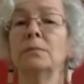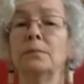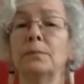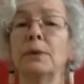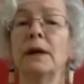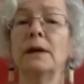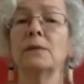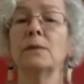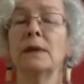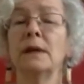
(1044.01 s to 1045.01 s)

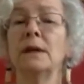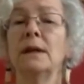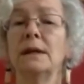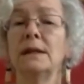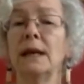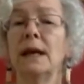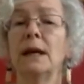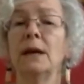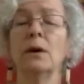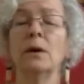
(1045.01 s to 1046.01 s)
breaks within the
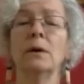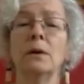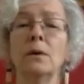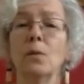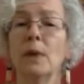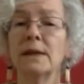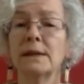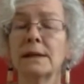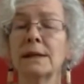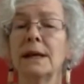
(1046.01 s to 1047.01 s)
day, or
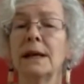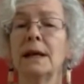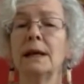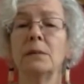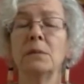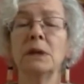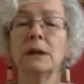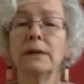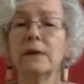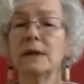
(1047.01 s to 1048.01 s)
once a day in the middle
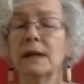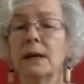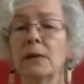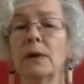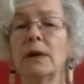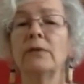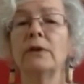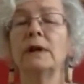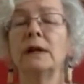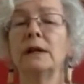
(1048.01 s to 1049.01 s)
of the day, whatever
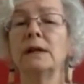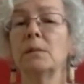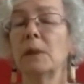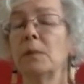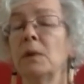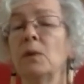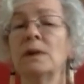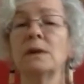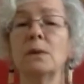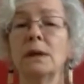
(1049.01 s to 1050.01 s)
it is. It might be
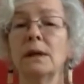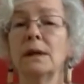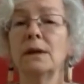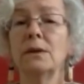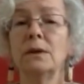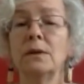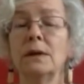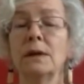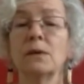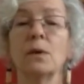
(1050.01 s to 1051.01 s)
once a week that you do
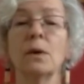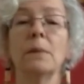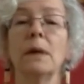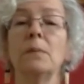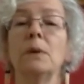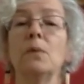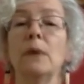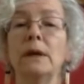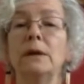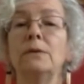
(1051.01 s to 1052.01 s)
this, or it might be
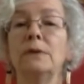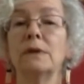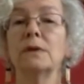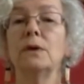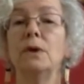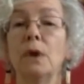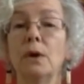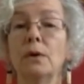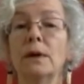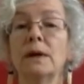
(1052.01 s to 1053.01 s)
when you just
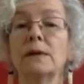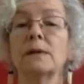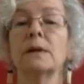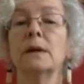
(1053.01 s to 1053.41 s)
notice